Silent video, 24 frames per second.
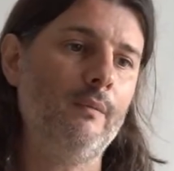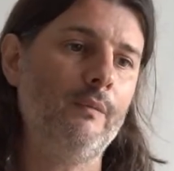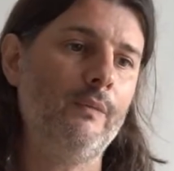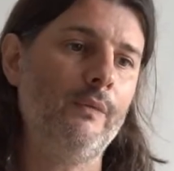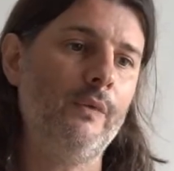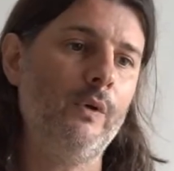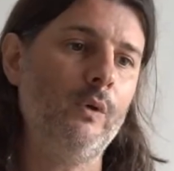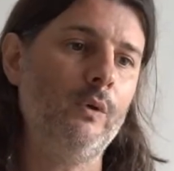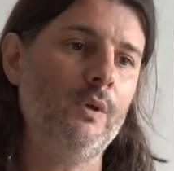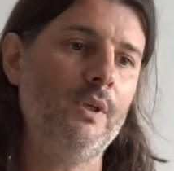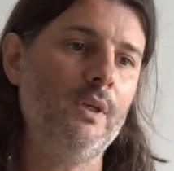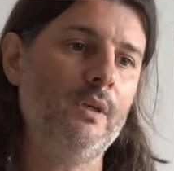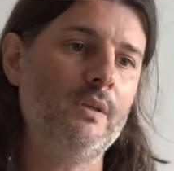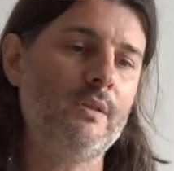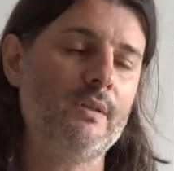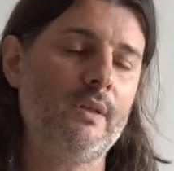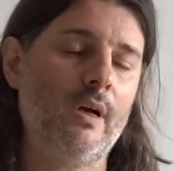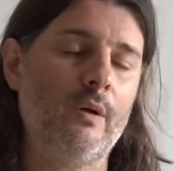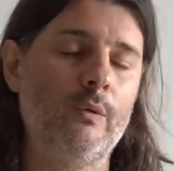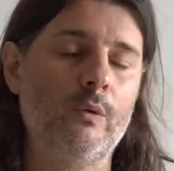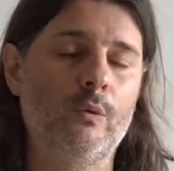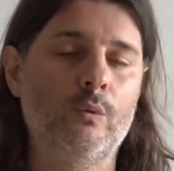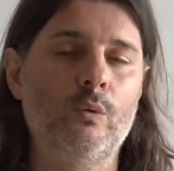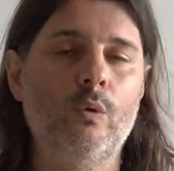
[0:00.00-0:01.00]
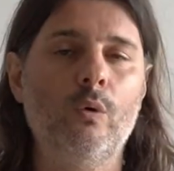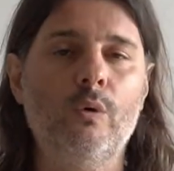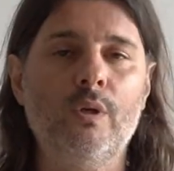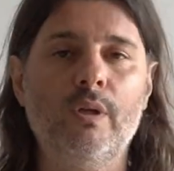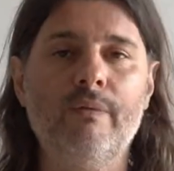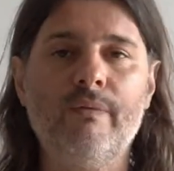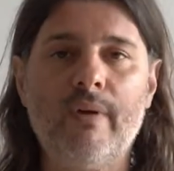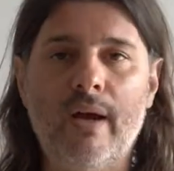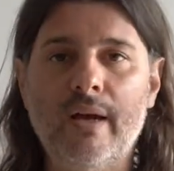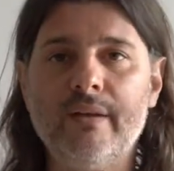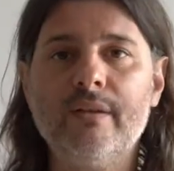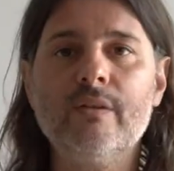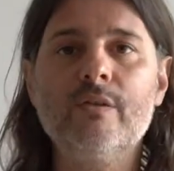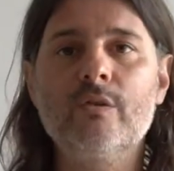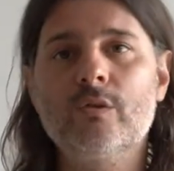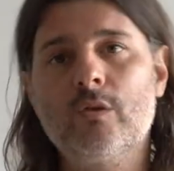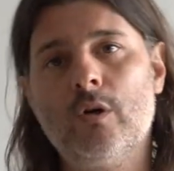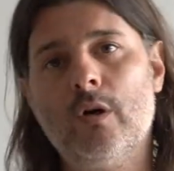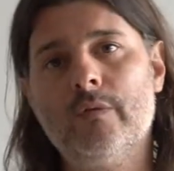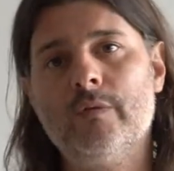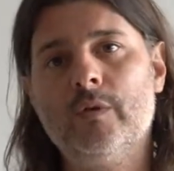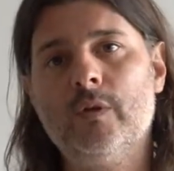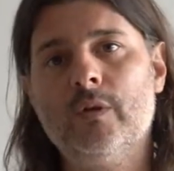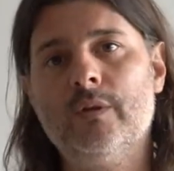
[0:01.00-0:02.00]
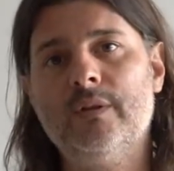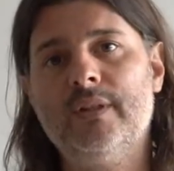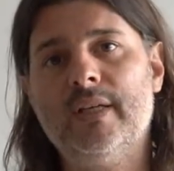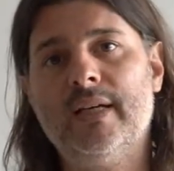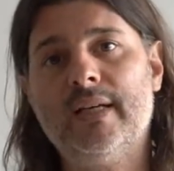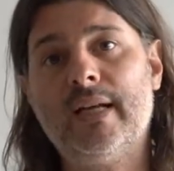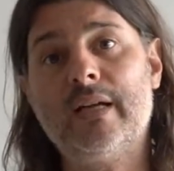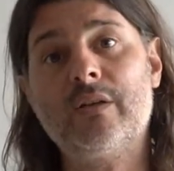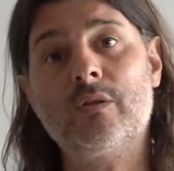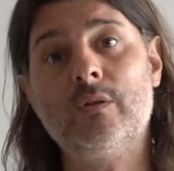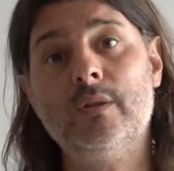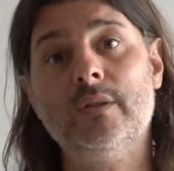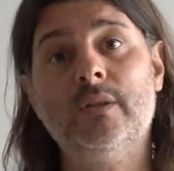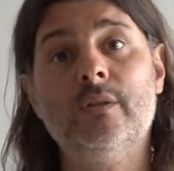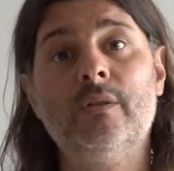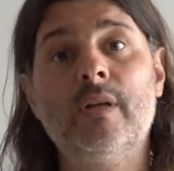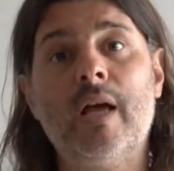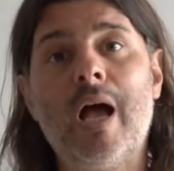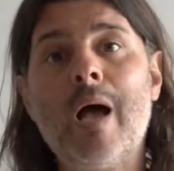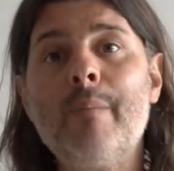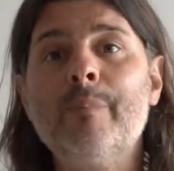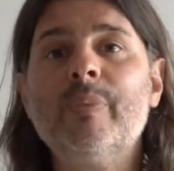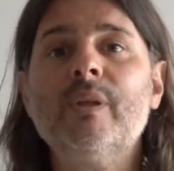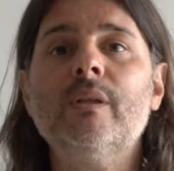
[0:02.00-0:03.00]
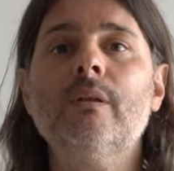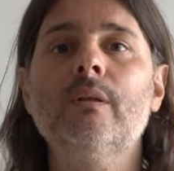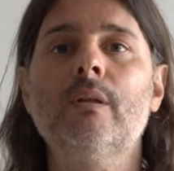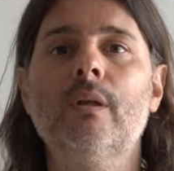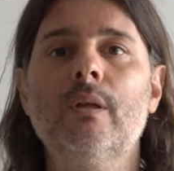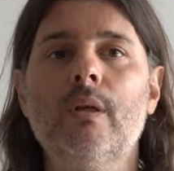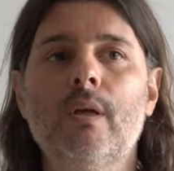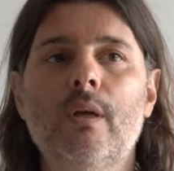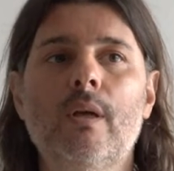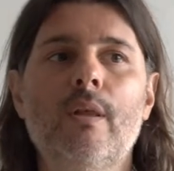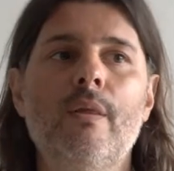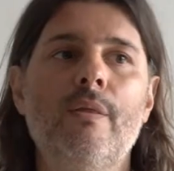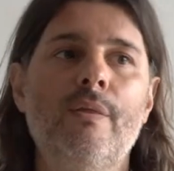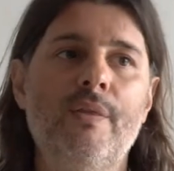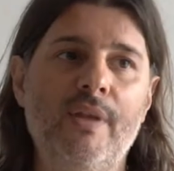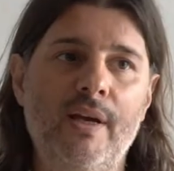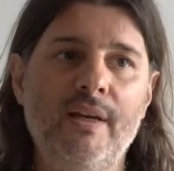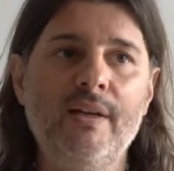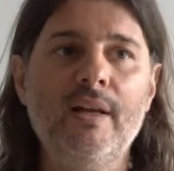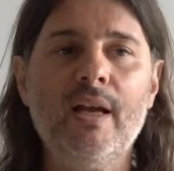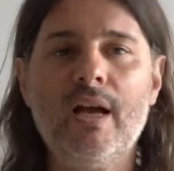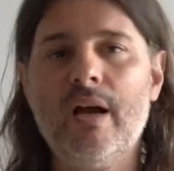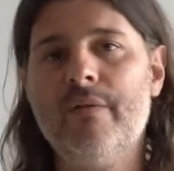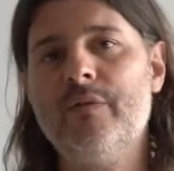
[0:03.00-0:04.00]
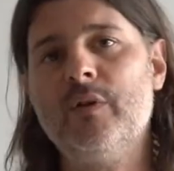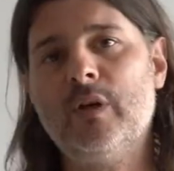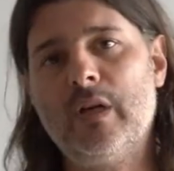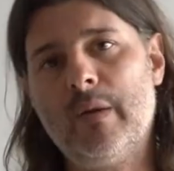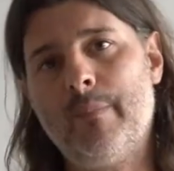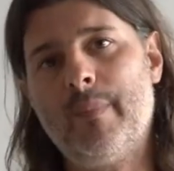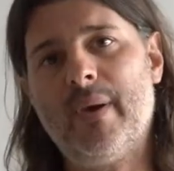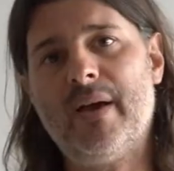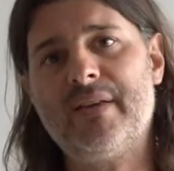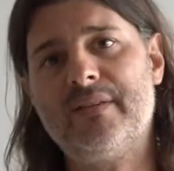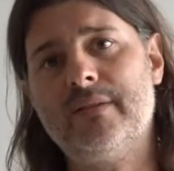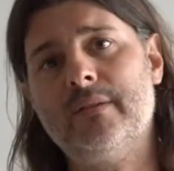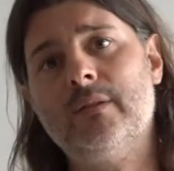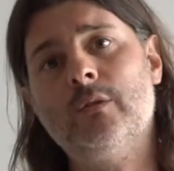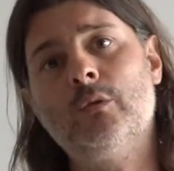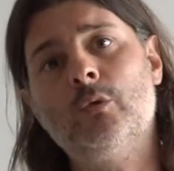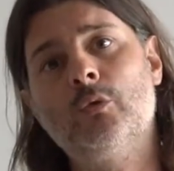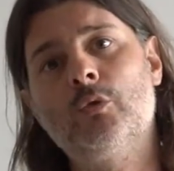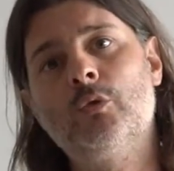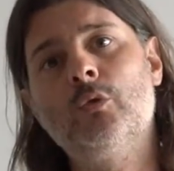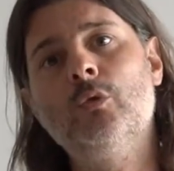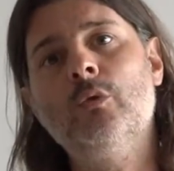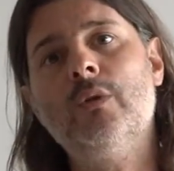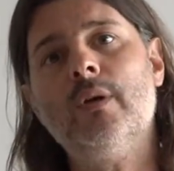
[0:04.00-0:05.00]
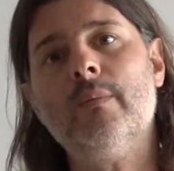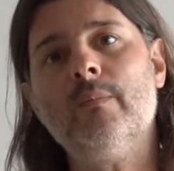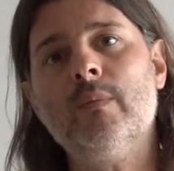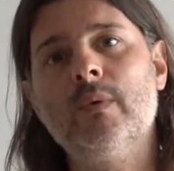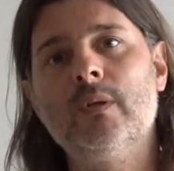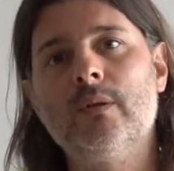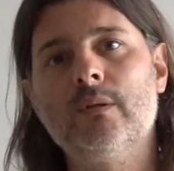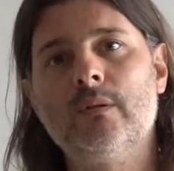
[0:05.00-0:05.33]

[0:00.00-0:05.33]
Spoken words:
few years down the road, if I discover that actually didn't happen, then I have the capacity to sue them.